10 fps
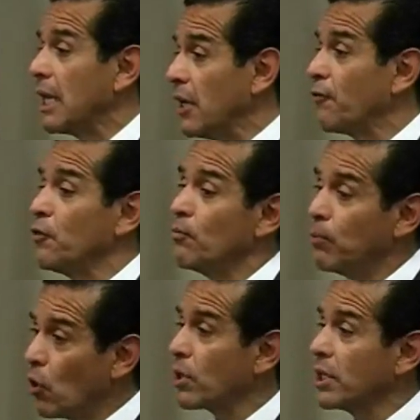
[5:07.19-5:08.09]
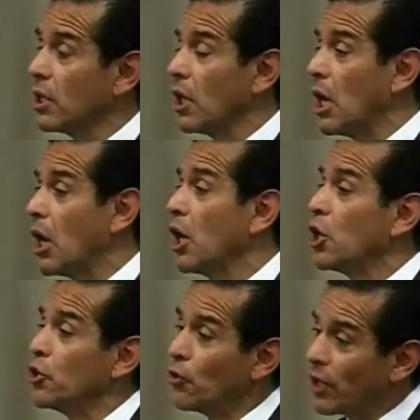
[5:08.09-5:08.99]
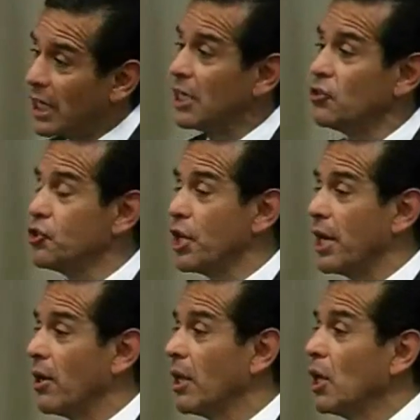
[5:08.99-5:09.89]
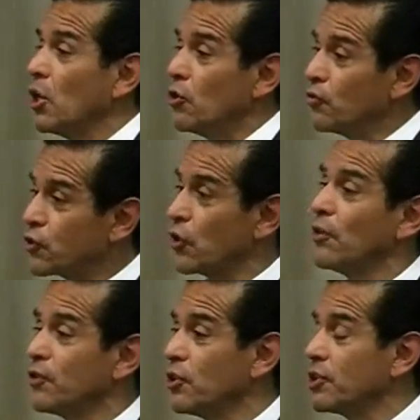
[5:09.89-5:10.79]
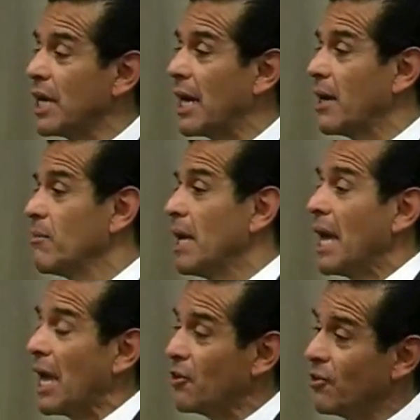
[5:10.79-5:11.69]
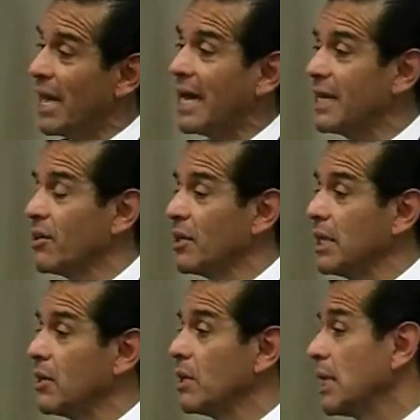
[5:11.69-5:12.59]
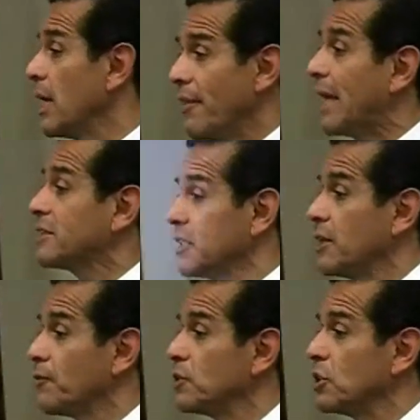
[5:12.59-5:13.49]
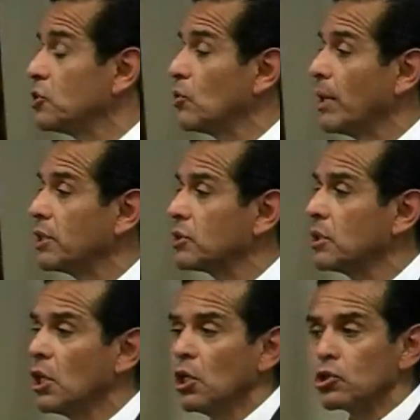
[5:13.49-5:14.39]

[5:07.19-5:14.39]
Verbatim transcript: If you've broken the law, you're in jail, you served your time, and you're not here legally, that's a different situation.